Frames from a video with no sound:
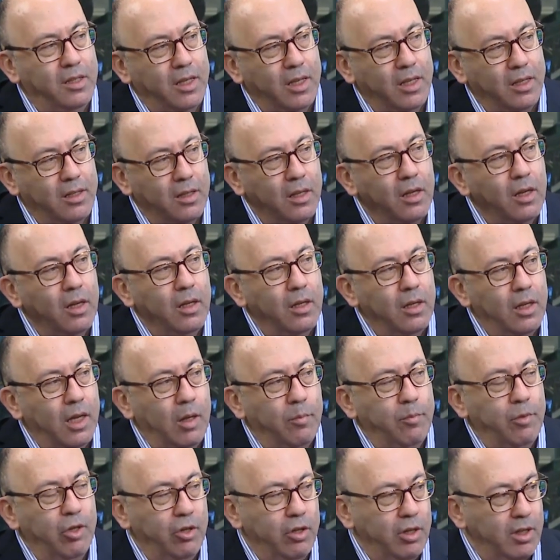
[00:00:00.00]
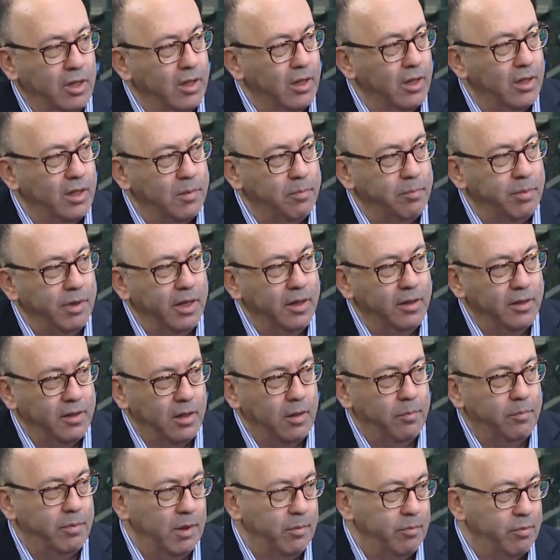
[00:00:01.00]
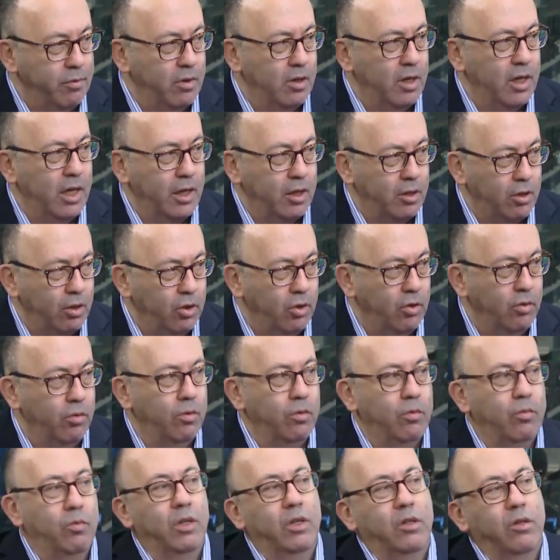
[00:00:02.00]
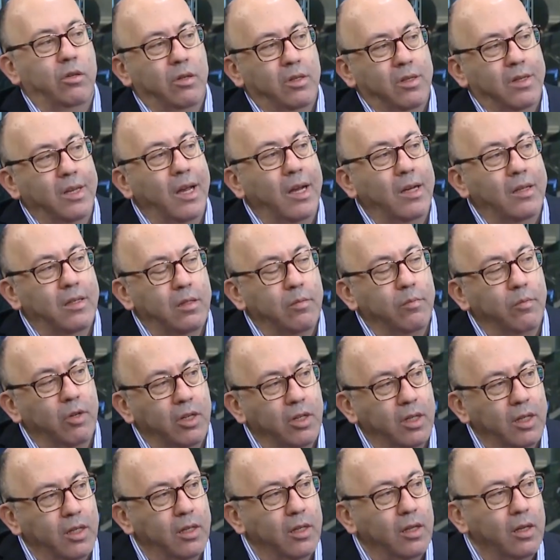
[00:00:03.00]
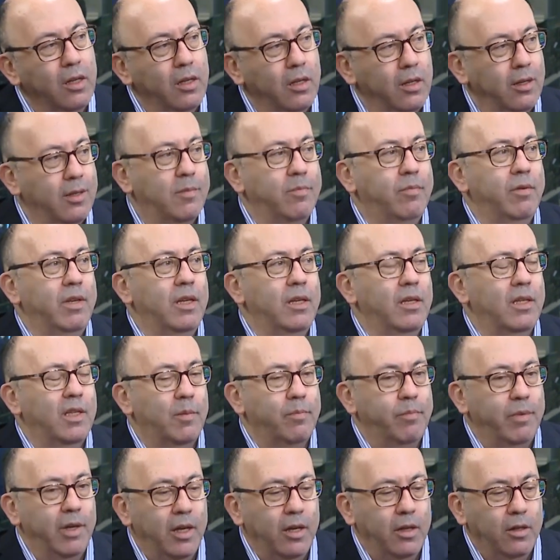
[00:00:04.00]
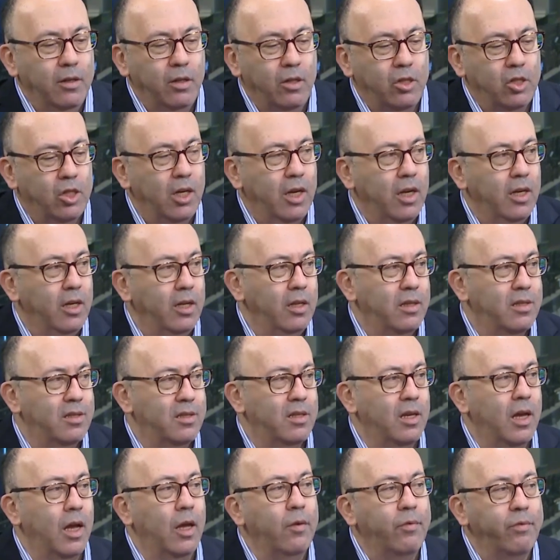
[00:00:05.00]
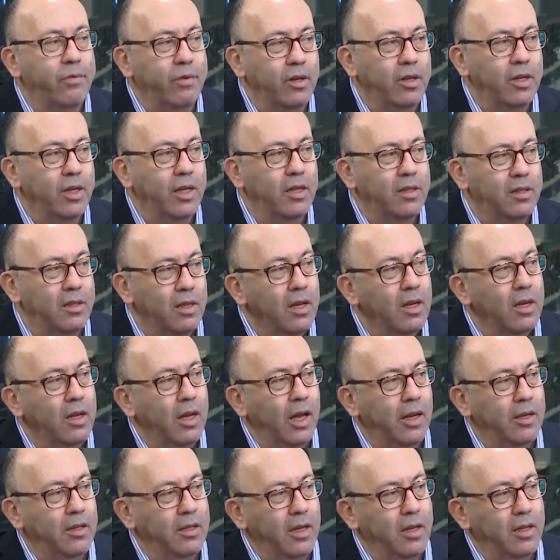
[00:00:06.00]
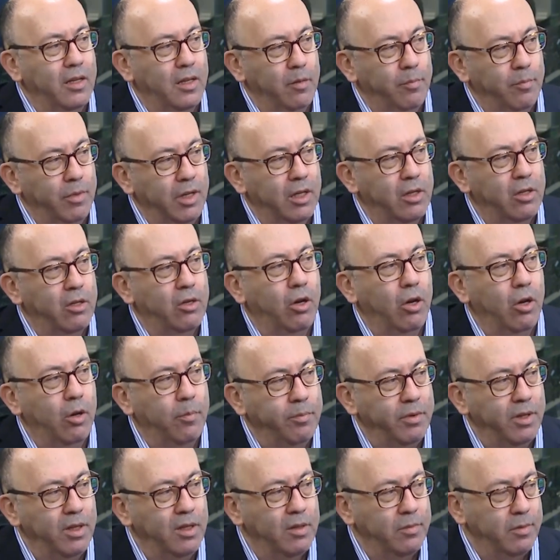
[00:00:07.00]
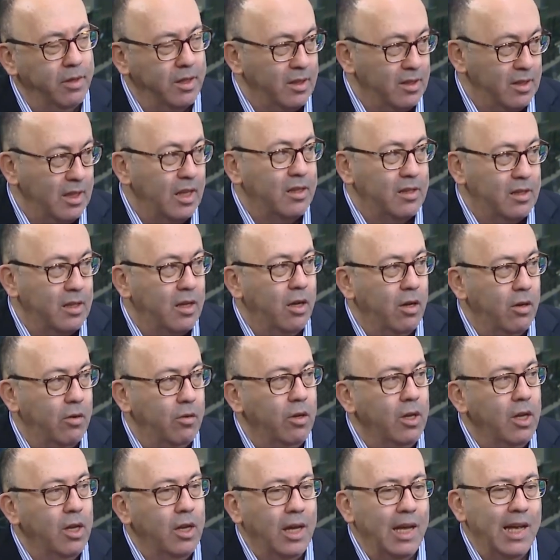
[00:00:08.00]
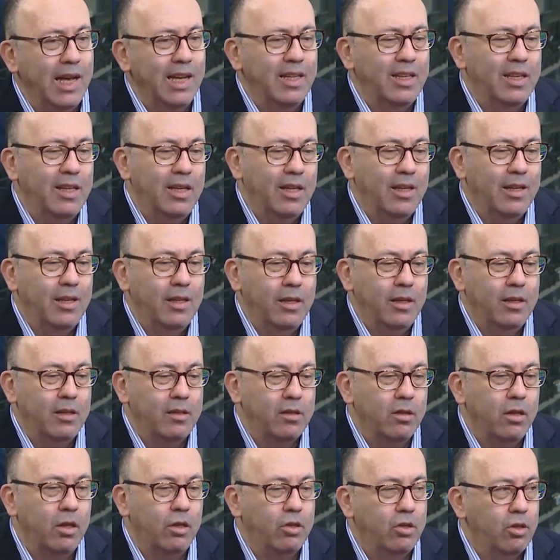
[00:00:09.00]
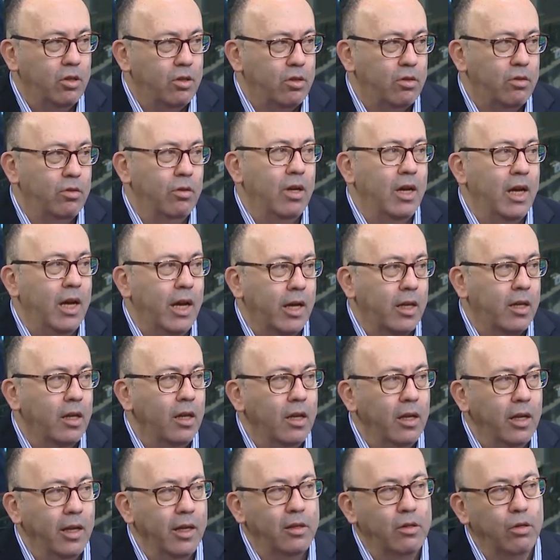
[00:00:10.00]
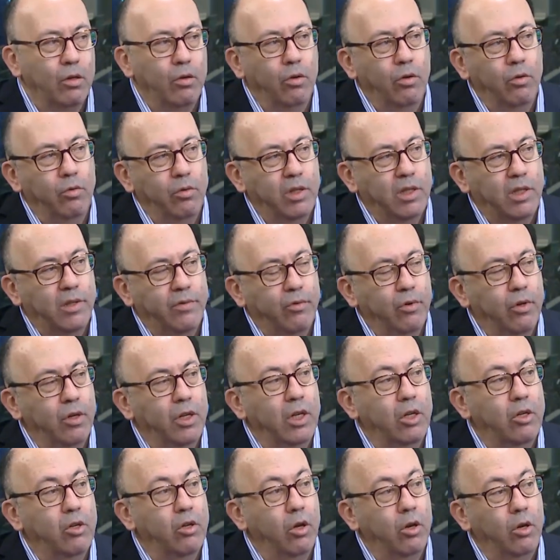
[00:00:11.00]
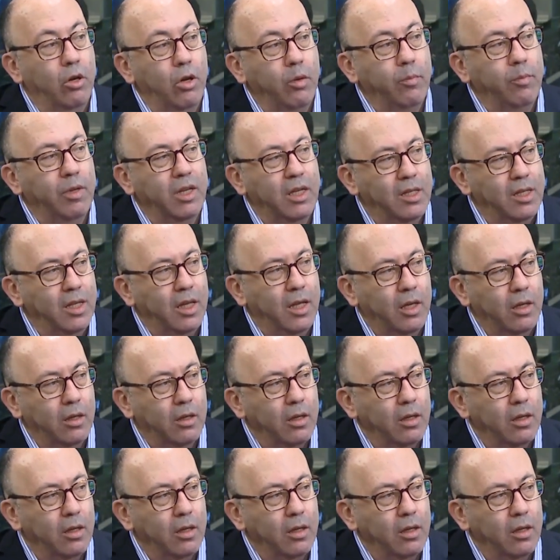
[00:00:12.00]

that America spends, and people like you with your tax money is being spent. The Chinese siphon it, and then they make copies, because that's how hacking is. Not just to hack, it's always for an economic gain.